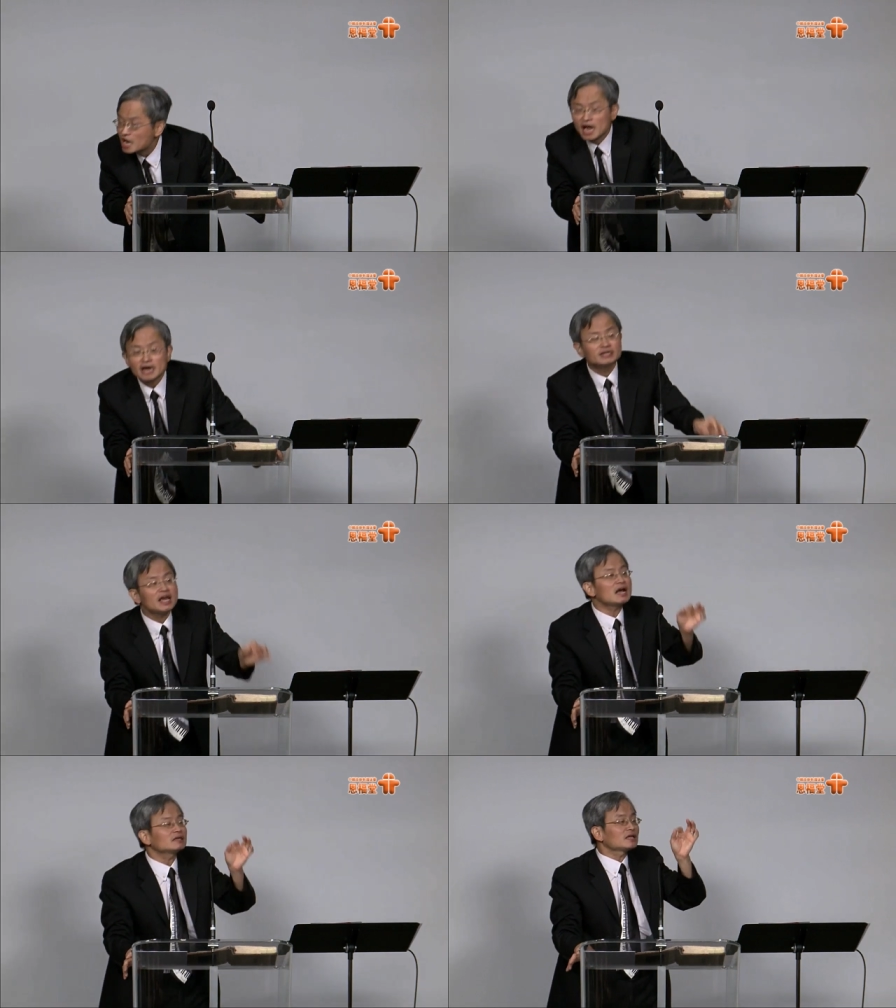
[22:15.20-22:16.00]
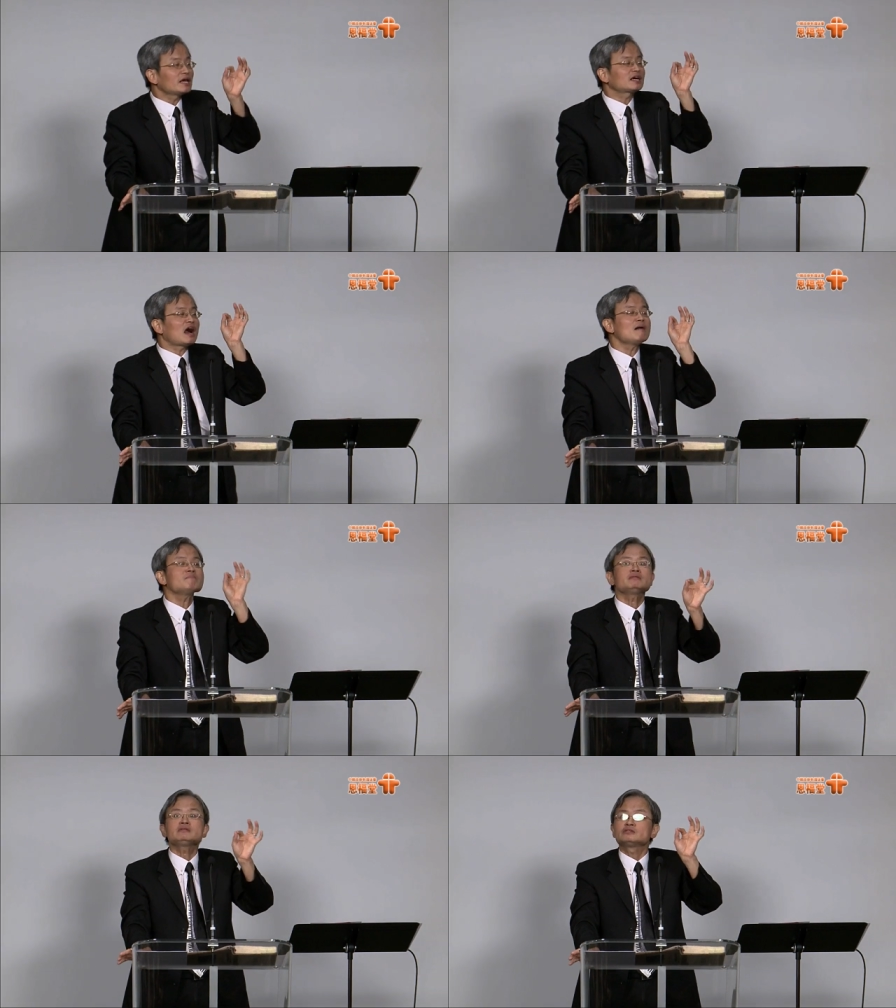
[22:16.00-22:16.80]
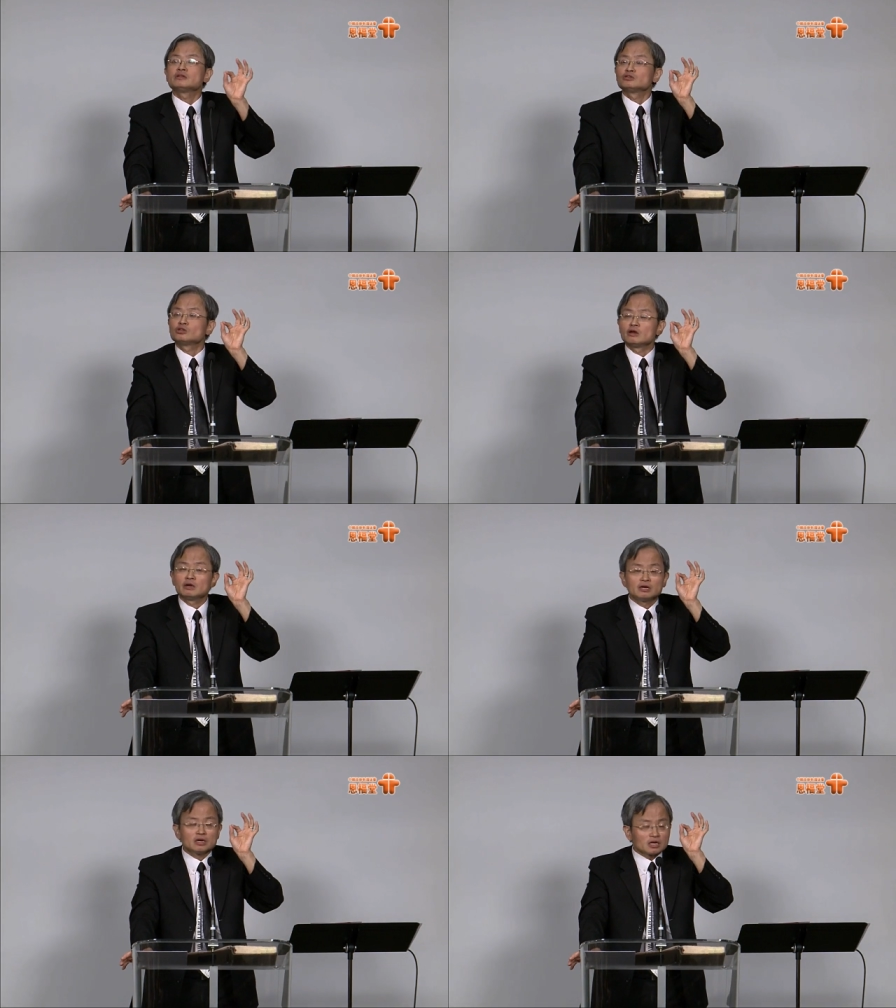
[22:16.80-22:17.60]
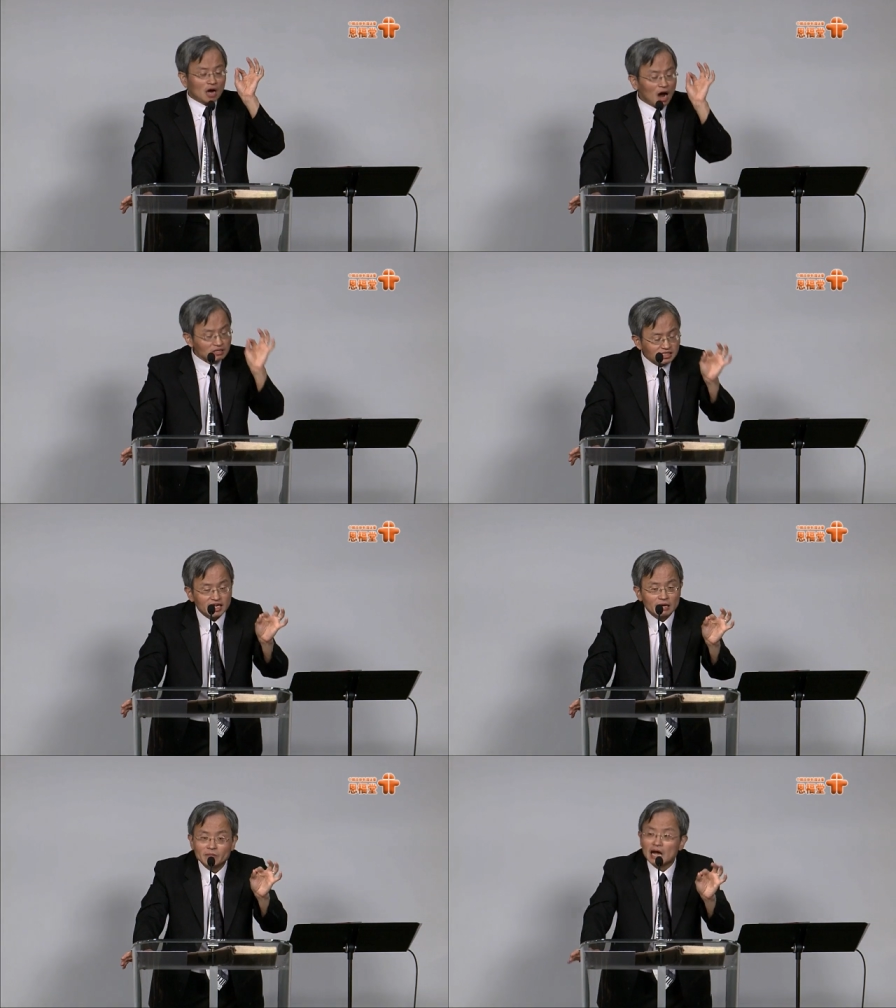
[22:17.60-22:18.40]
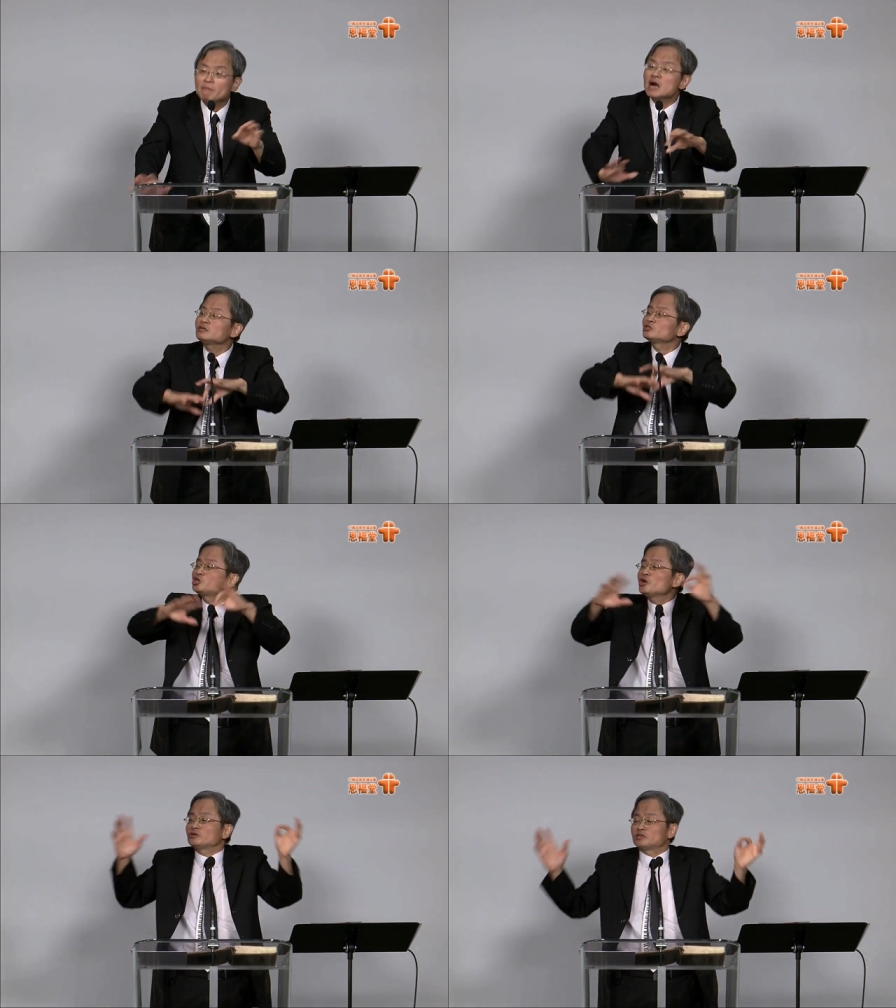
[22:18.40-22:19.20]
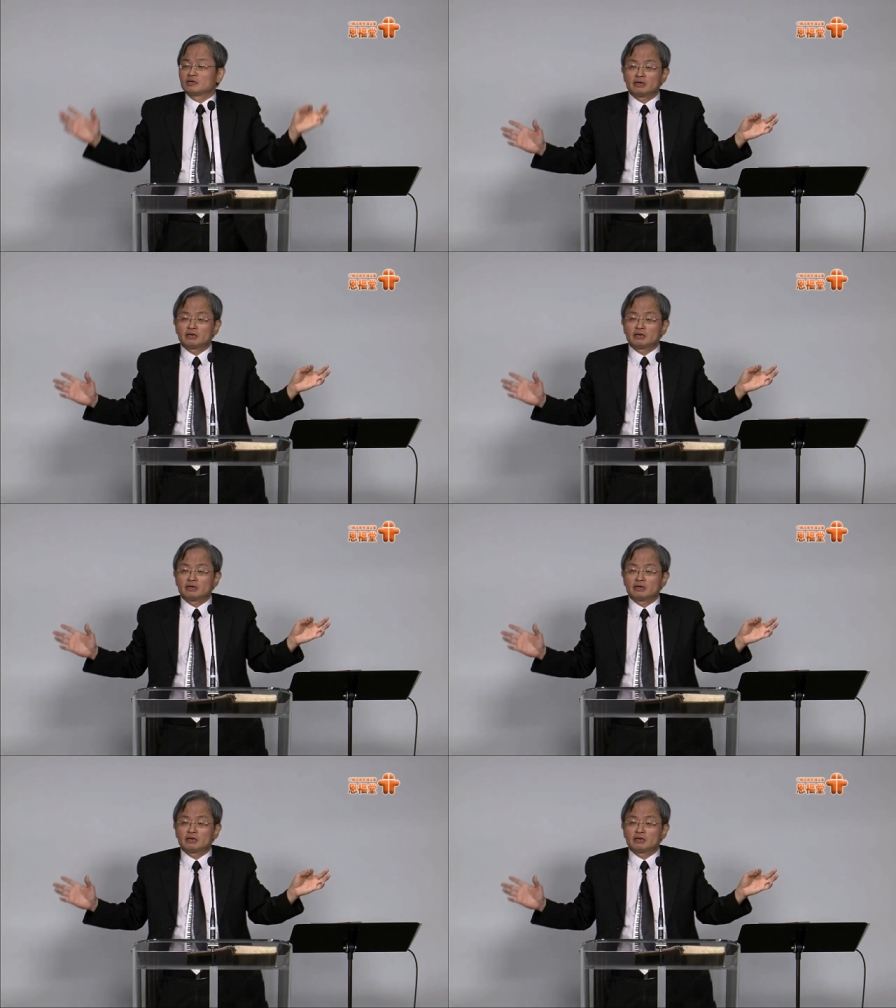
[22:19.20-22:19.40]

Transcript: And they are a common concept among the church.